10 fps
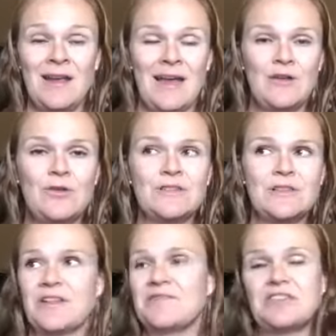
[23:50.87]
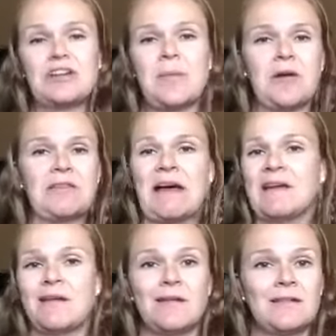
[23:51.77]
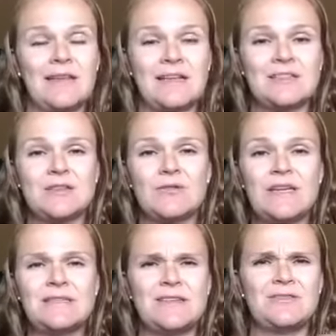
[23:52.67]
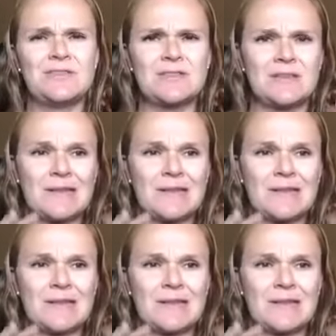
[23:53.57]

And who doesn't love to shop online? Like, it's so easy. You just